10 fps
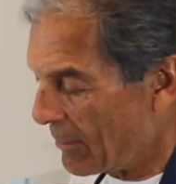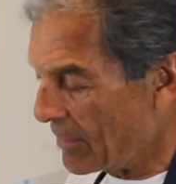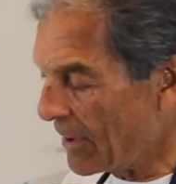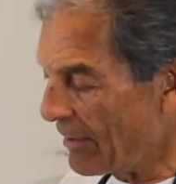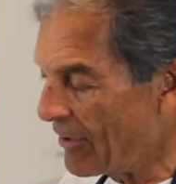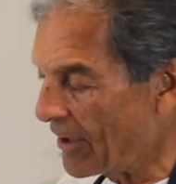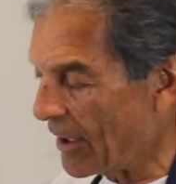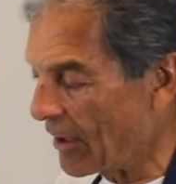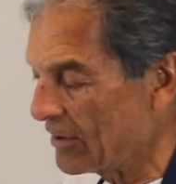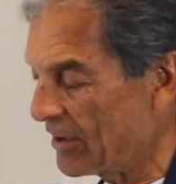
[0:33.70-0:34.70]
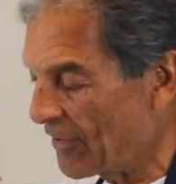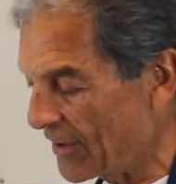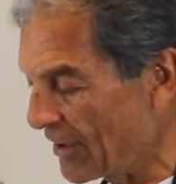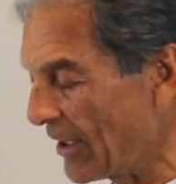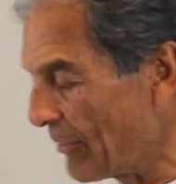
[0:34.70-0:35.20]
than everything else, different
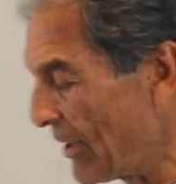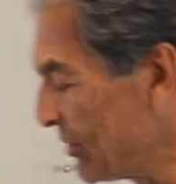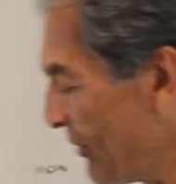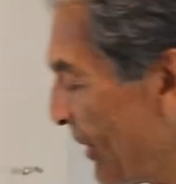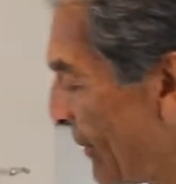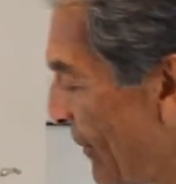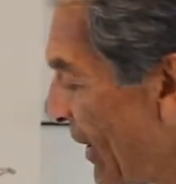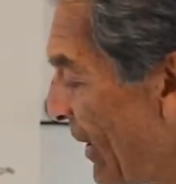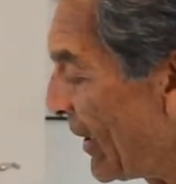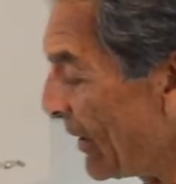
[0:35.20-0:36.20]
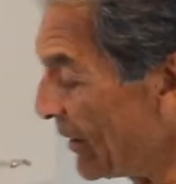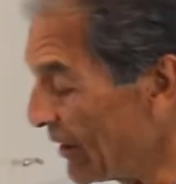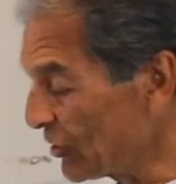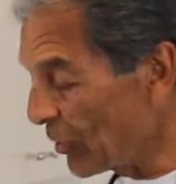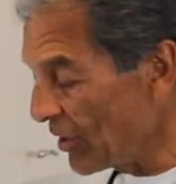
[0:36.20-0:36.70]
than the rest of it. In
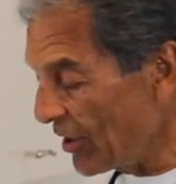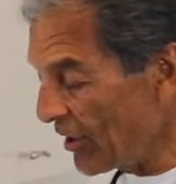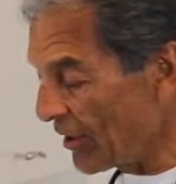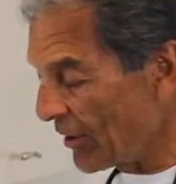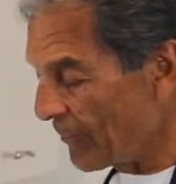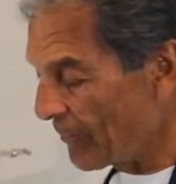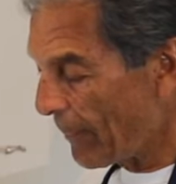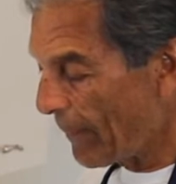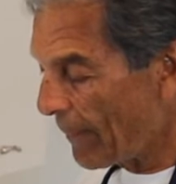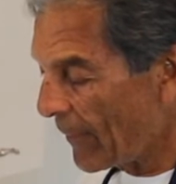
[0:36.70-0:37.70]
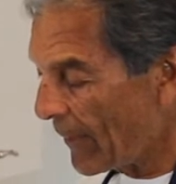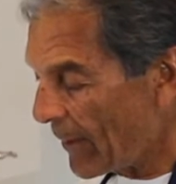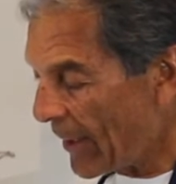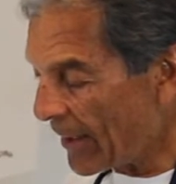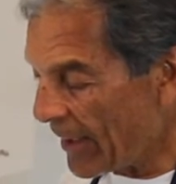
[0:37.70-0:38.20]
this one here,
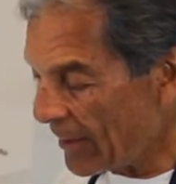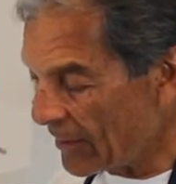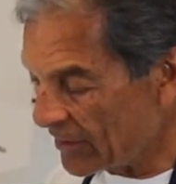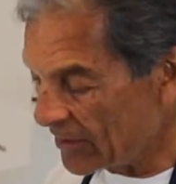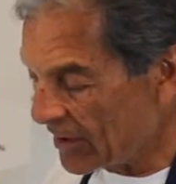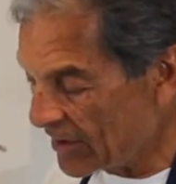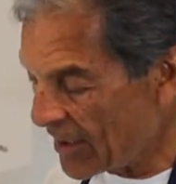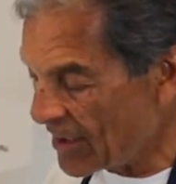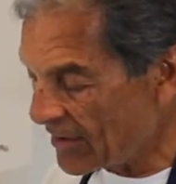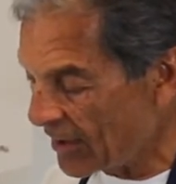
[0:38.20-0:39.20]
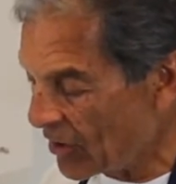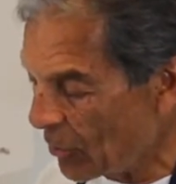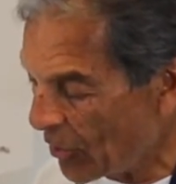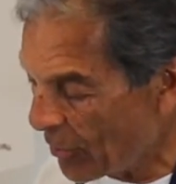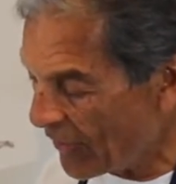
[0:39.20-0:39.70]
again, the skin is a little
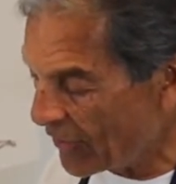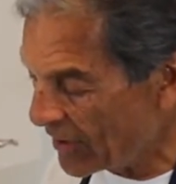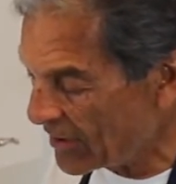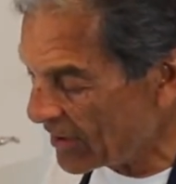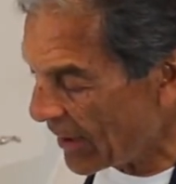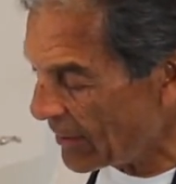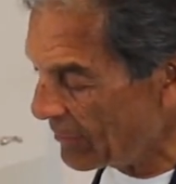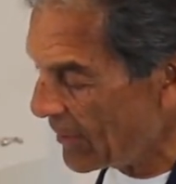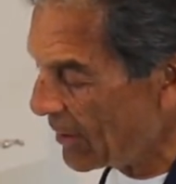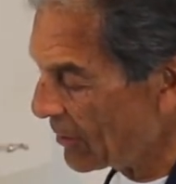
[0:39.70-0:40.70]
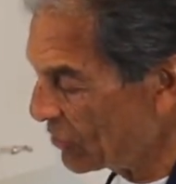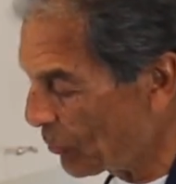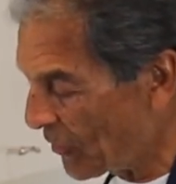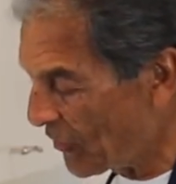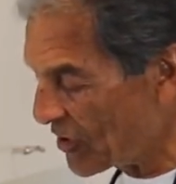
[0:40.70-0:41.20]
more rough on this side,
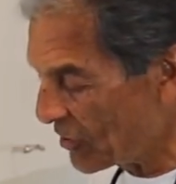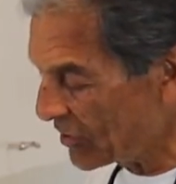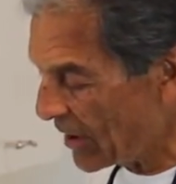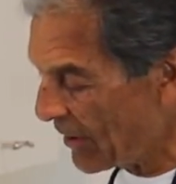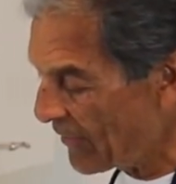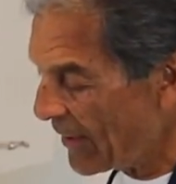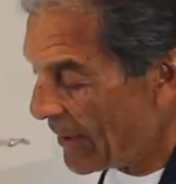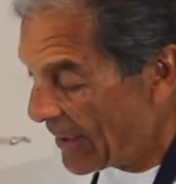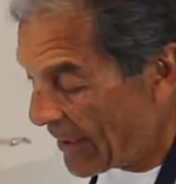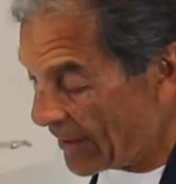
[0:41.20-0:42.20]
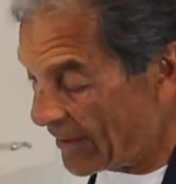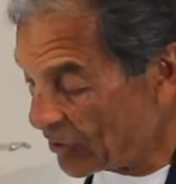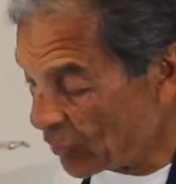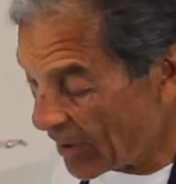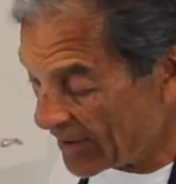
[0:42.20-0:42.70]
superficial stuff, and this
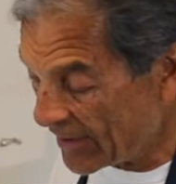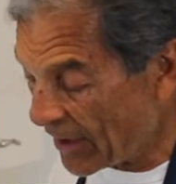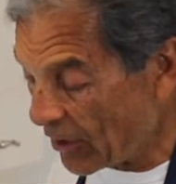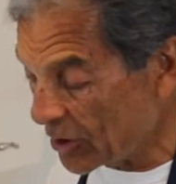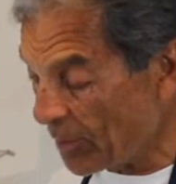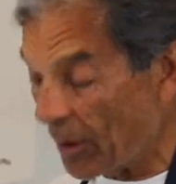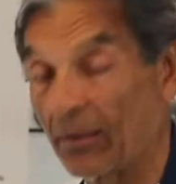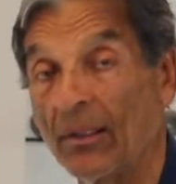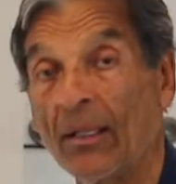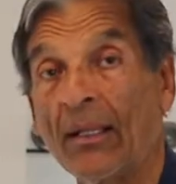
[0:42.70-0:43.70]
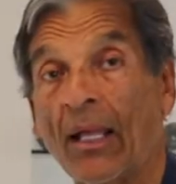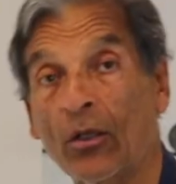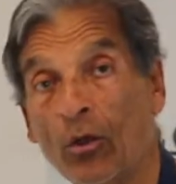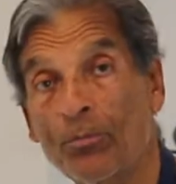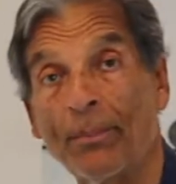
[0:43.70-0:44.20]
one has a yellow spot. A
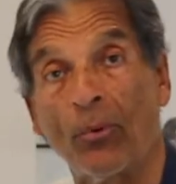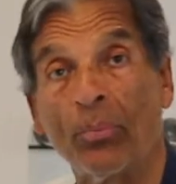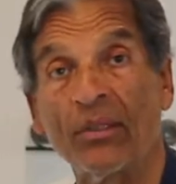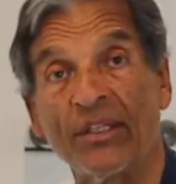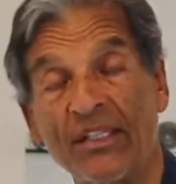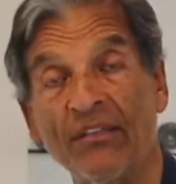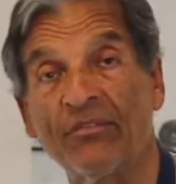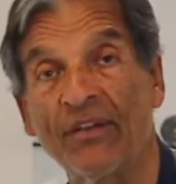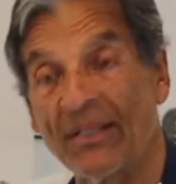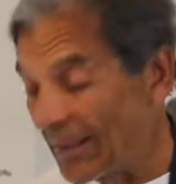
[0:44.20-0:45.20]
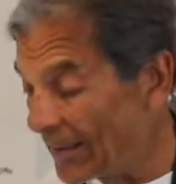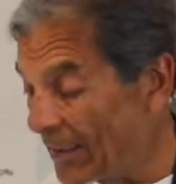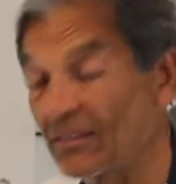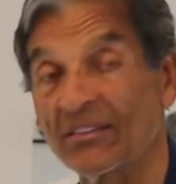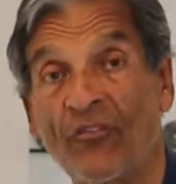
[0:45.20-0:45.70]
lot of people believe that
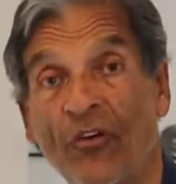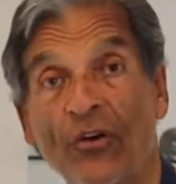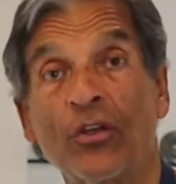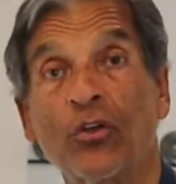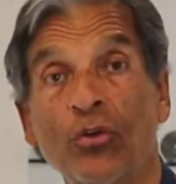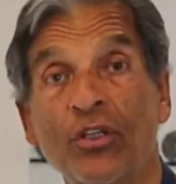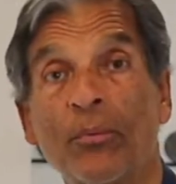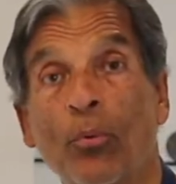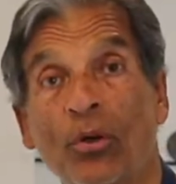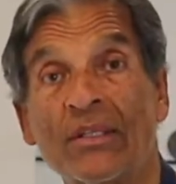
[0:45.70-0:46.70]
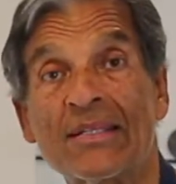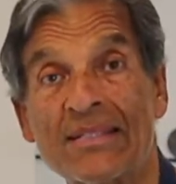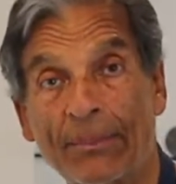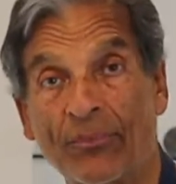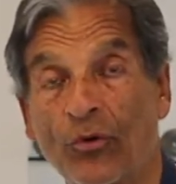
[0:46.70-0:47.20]
this is a very good, important
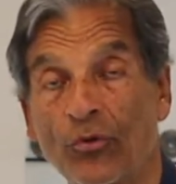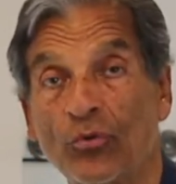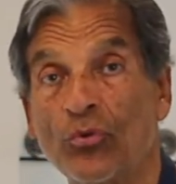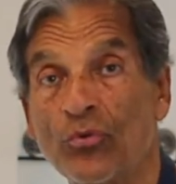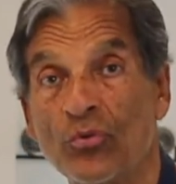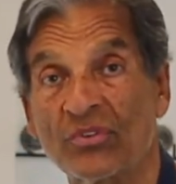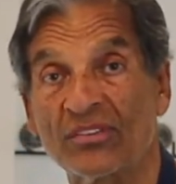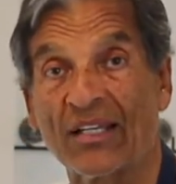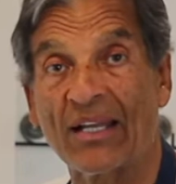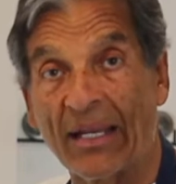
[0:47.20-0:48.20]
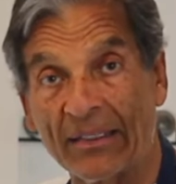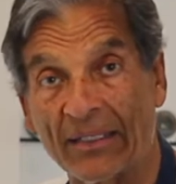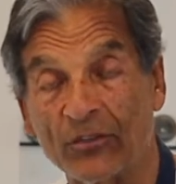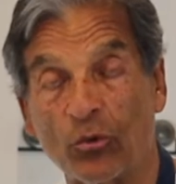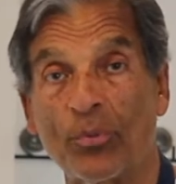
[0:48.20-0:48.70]
tip for you to use as a
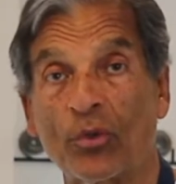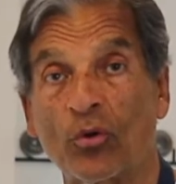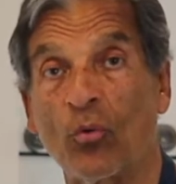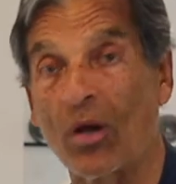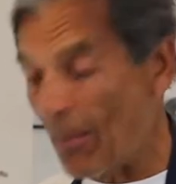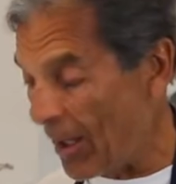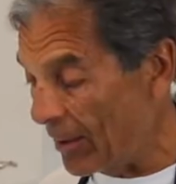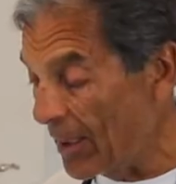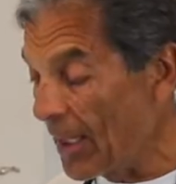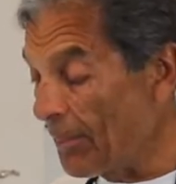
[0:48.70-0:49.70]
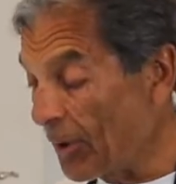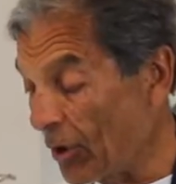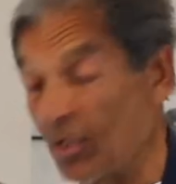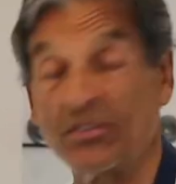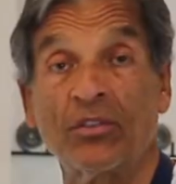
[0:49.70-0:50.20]
guideline to pick your watermelon
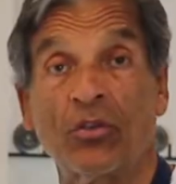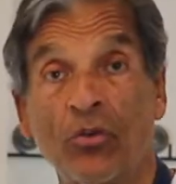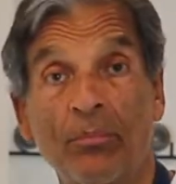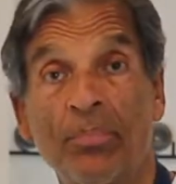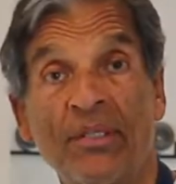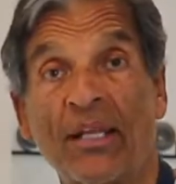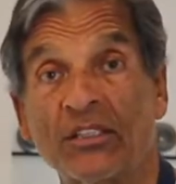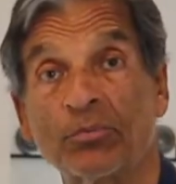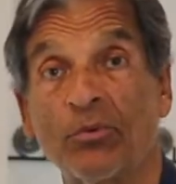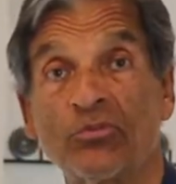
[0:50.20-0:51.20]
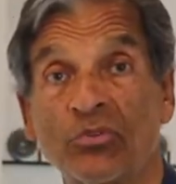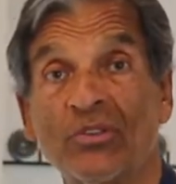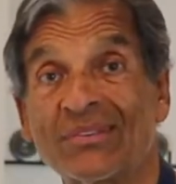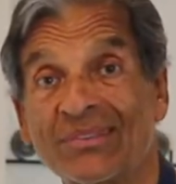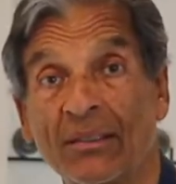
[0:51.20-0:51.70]
because you could be exposed to the
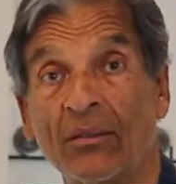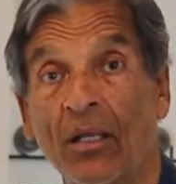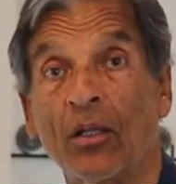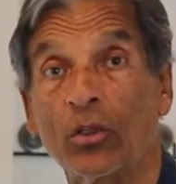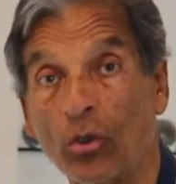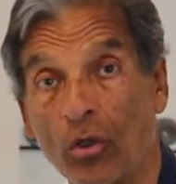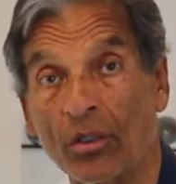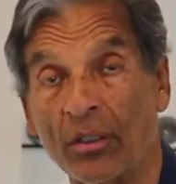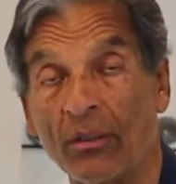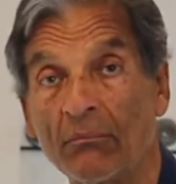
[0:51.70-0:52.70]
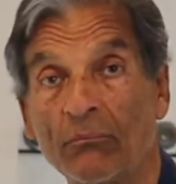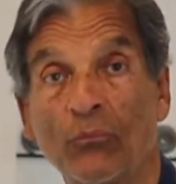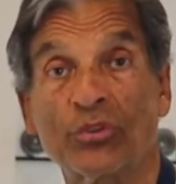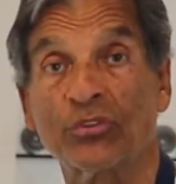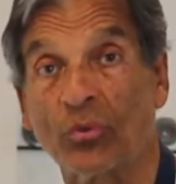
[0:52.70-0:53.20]
sun longer,
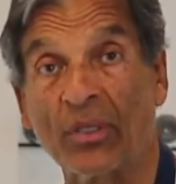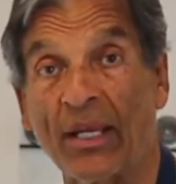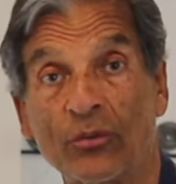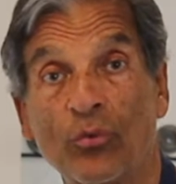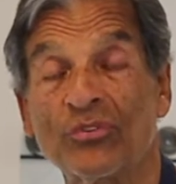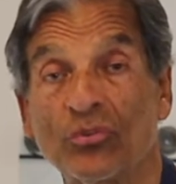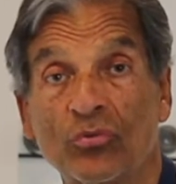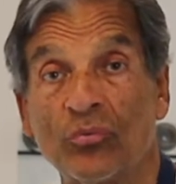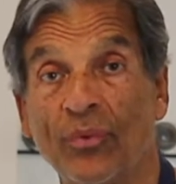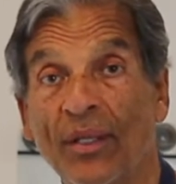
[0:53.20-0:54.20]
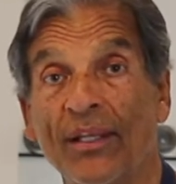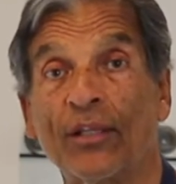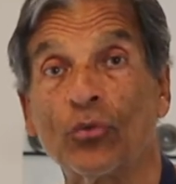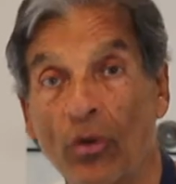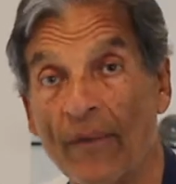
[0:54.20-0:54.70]
which is okay, no reason to
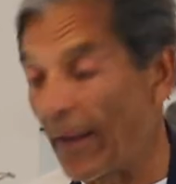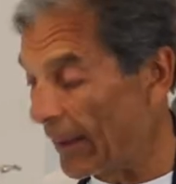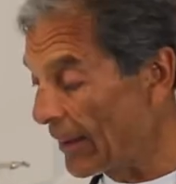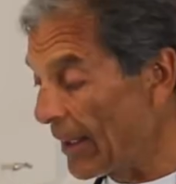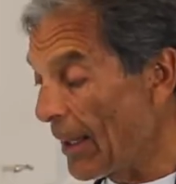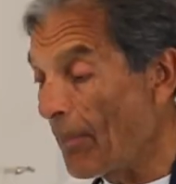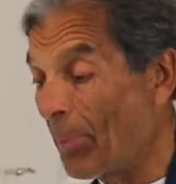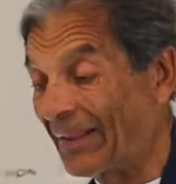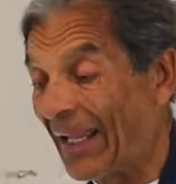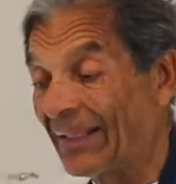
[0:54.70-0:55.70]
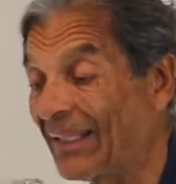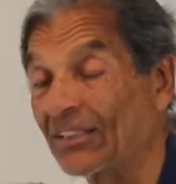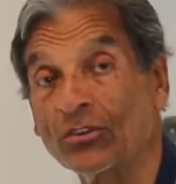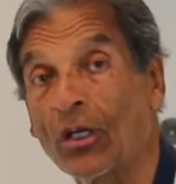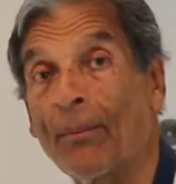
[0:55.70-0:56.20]
ignore that. But that
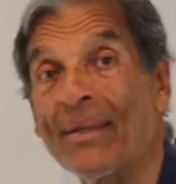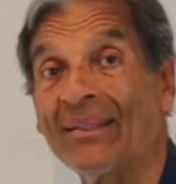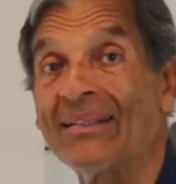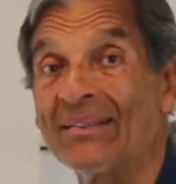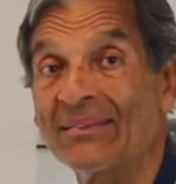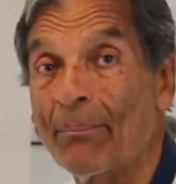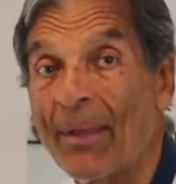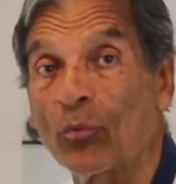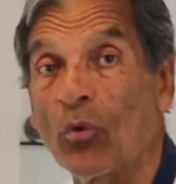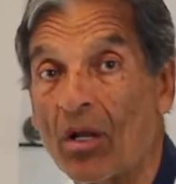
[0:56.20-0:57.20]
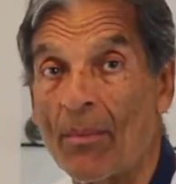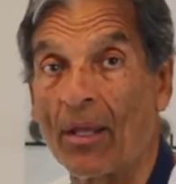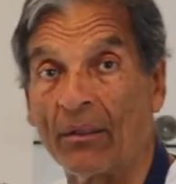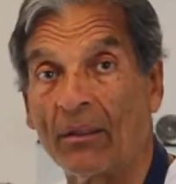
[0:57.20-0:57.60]
does not mean that this is a bad watermelon.